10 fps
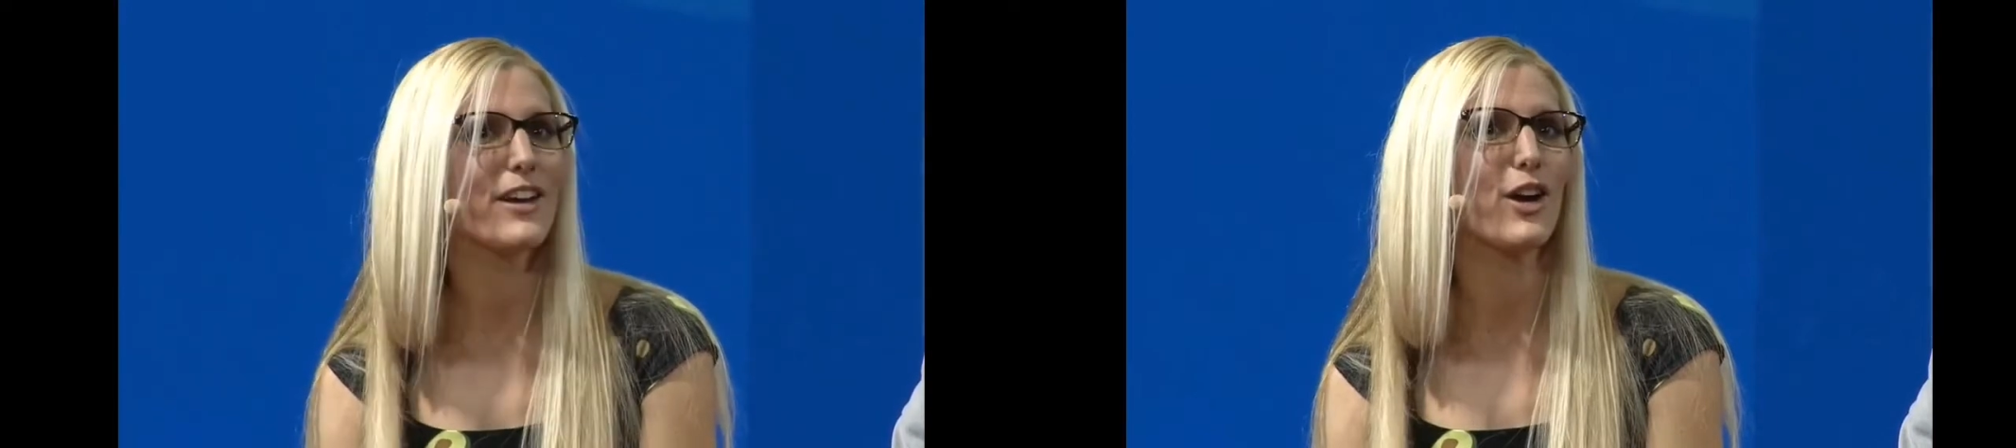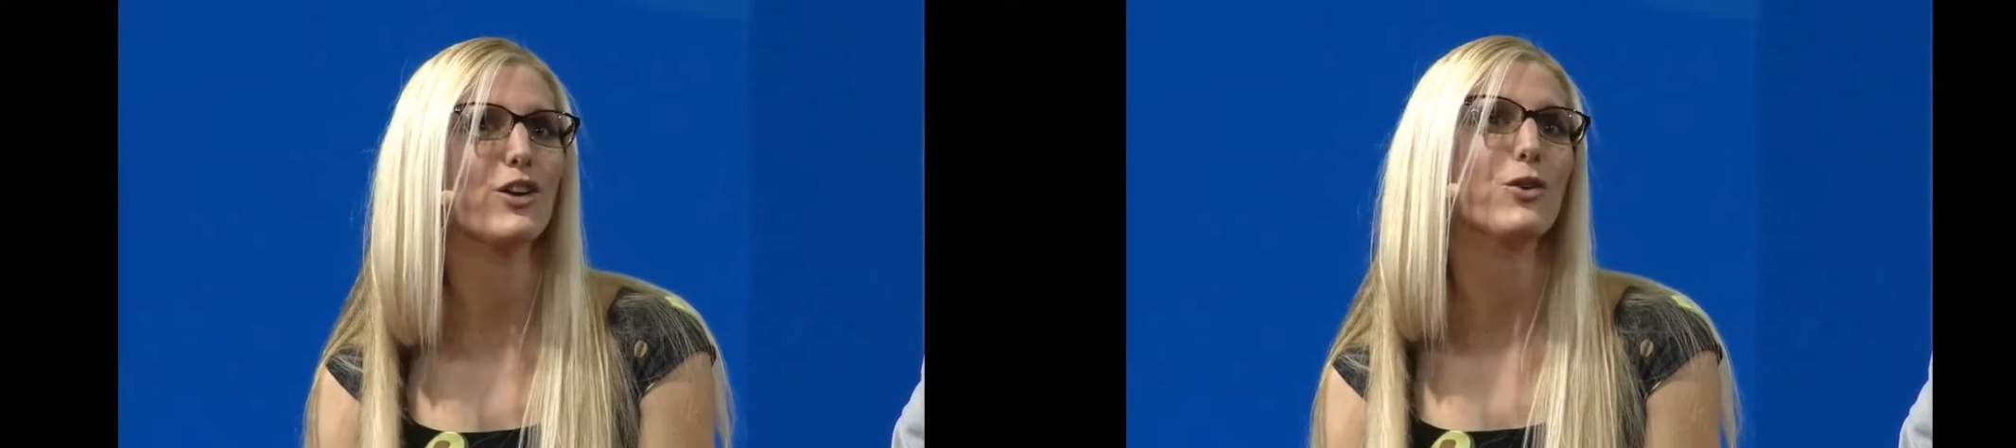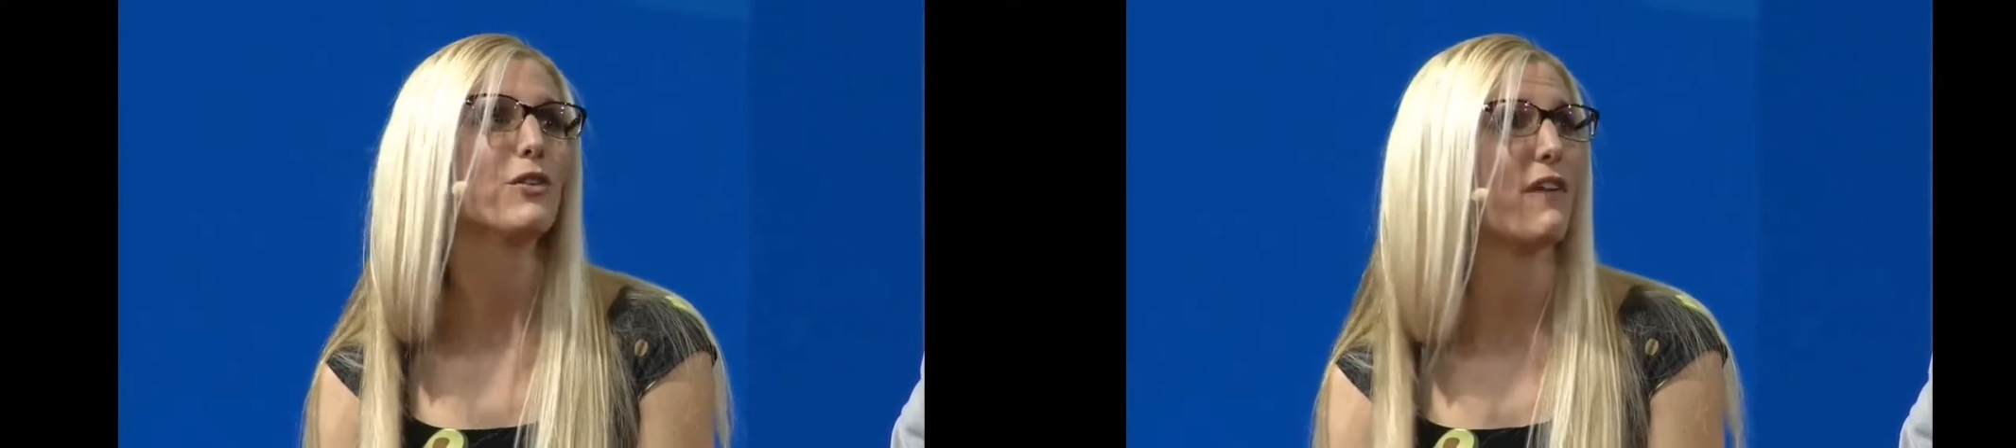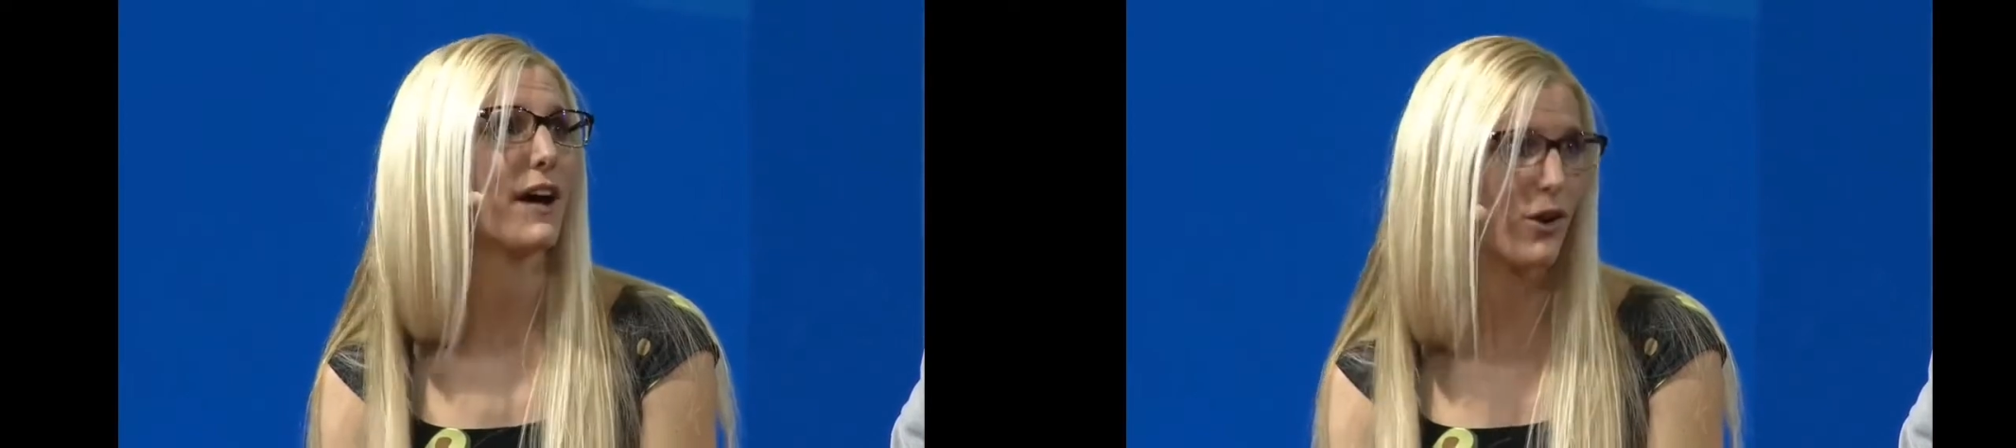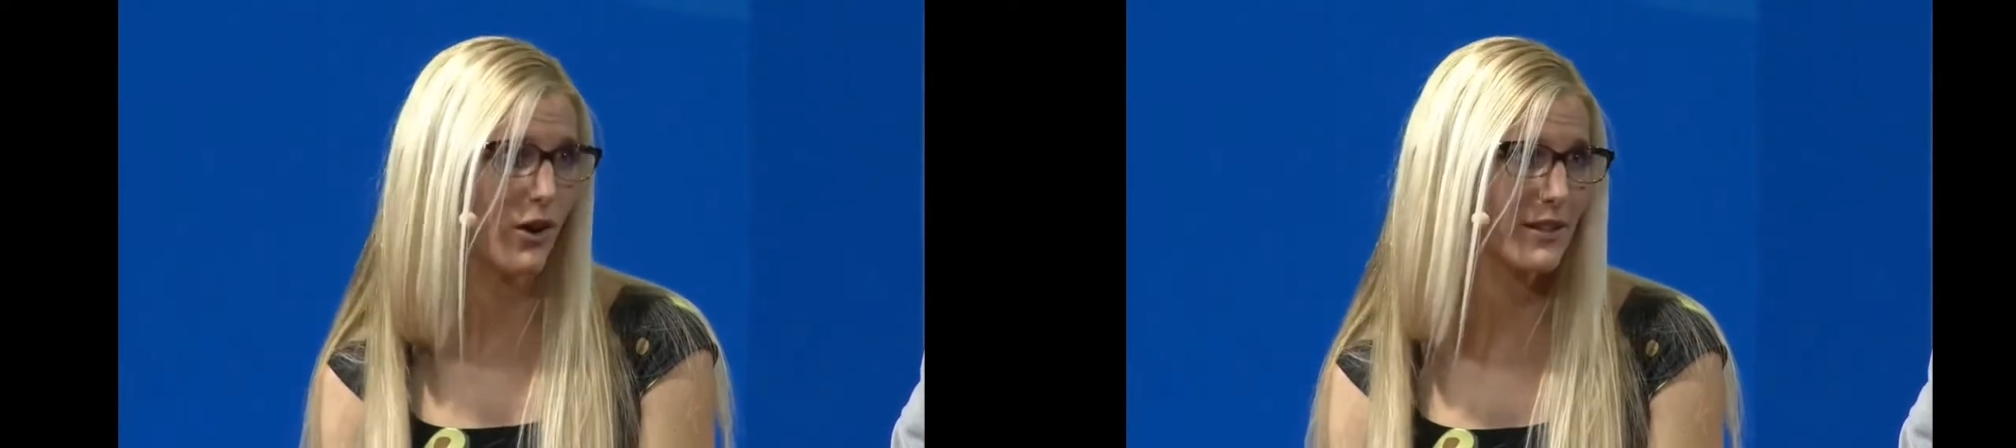a
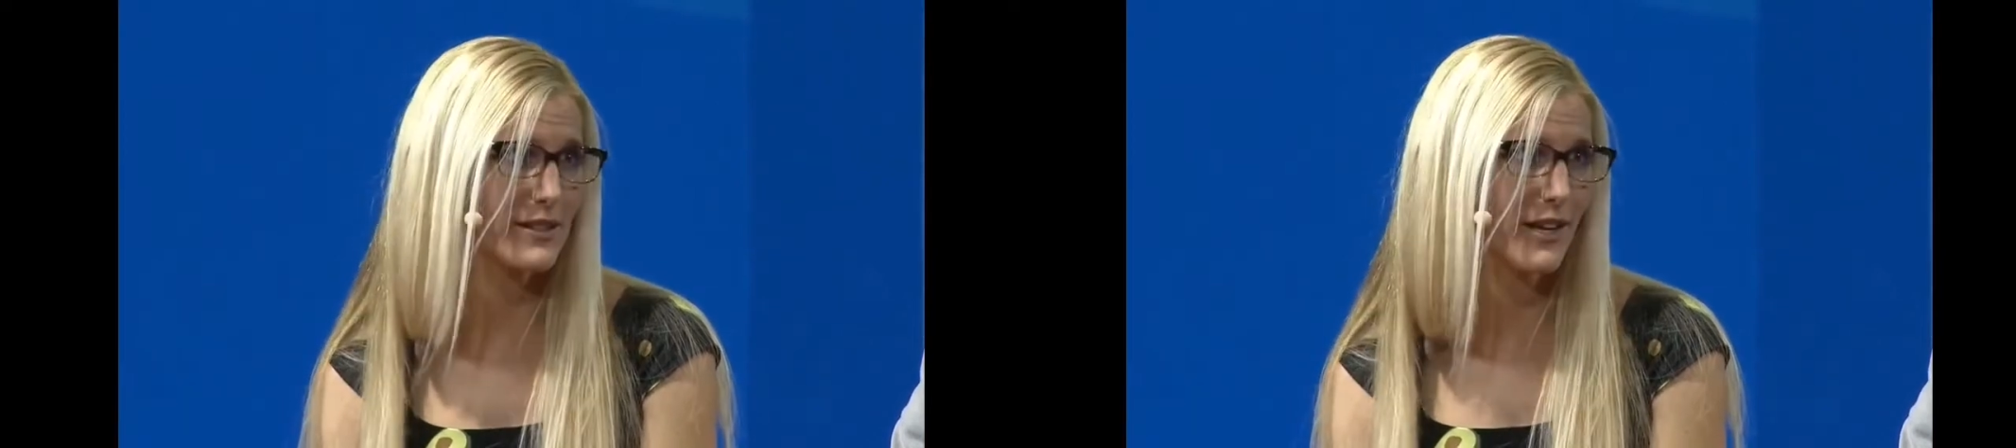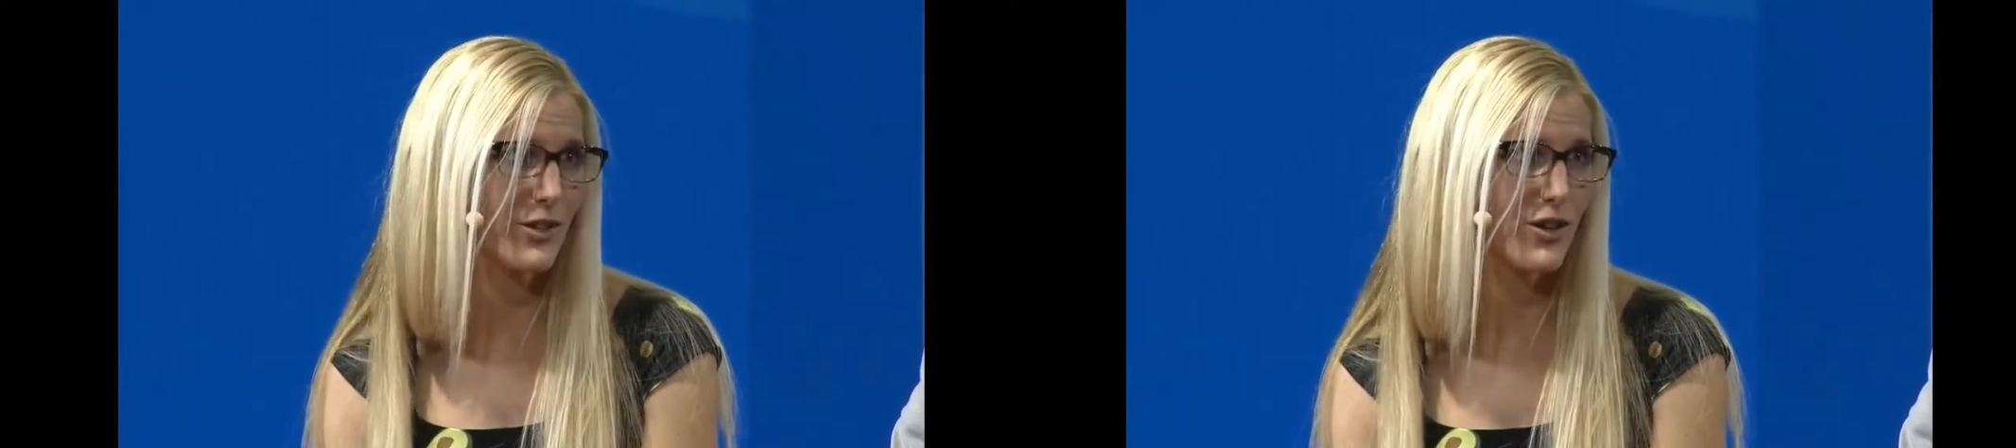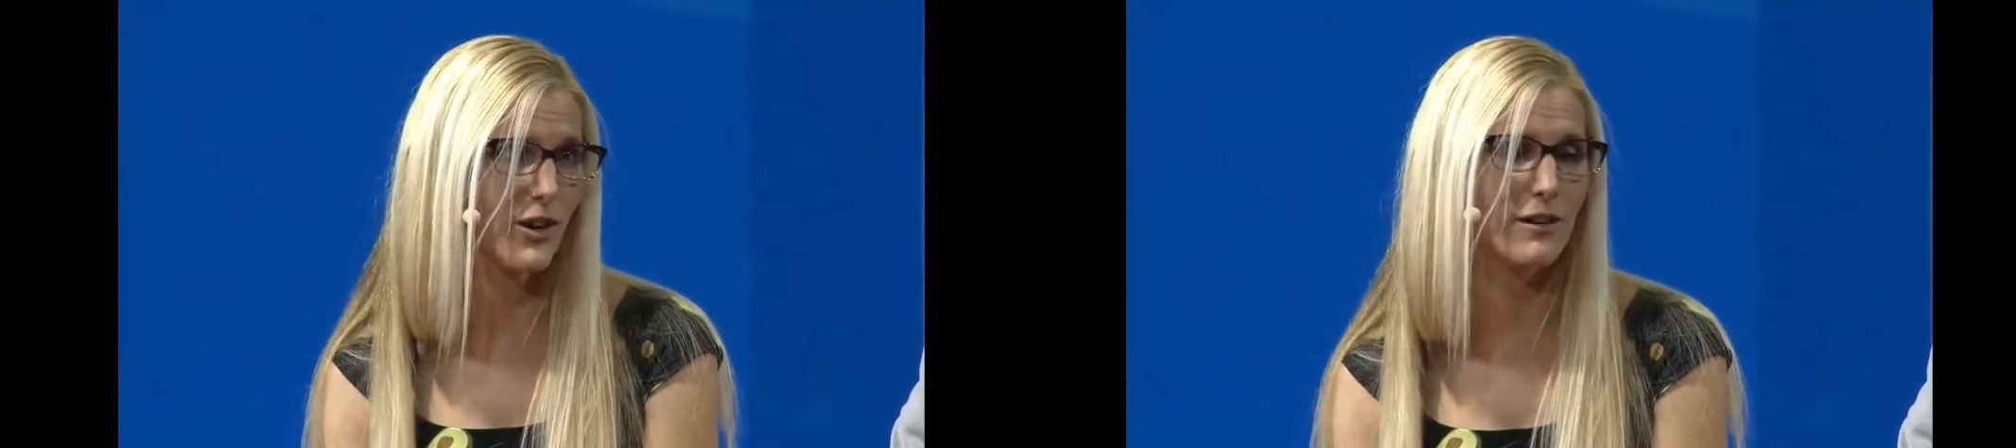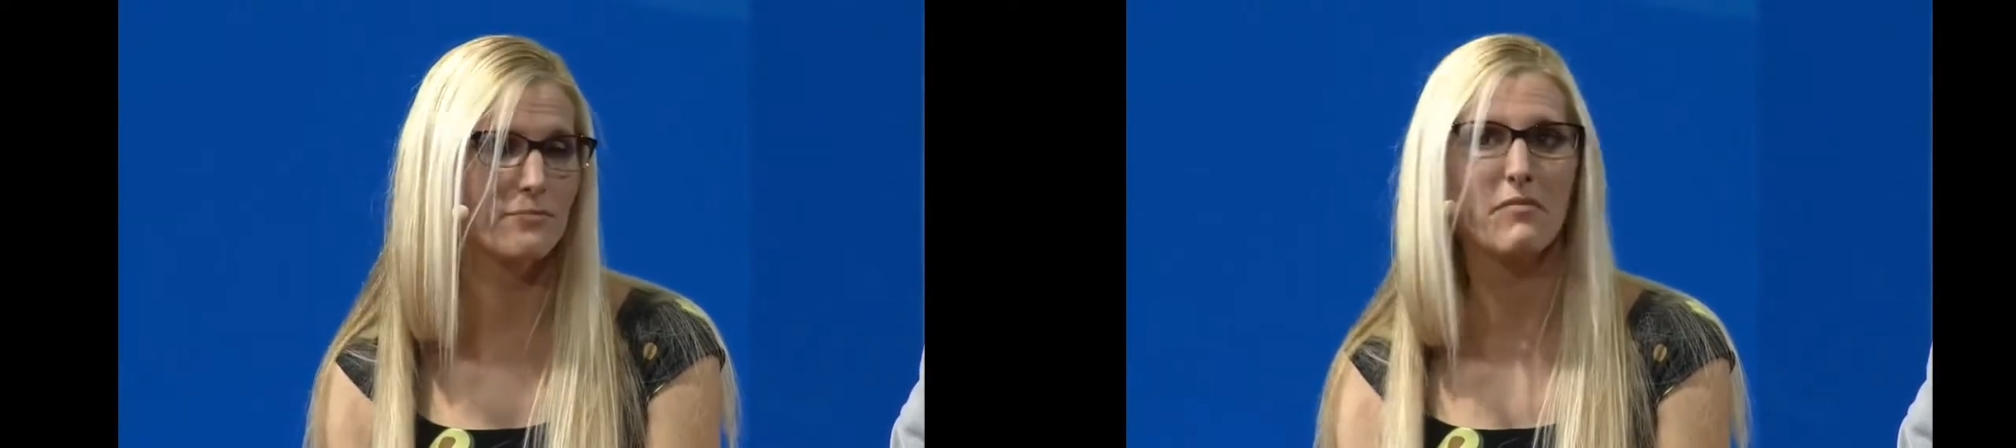unified architecture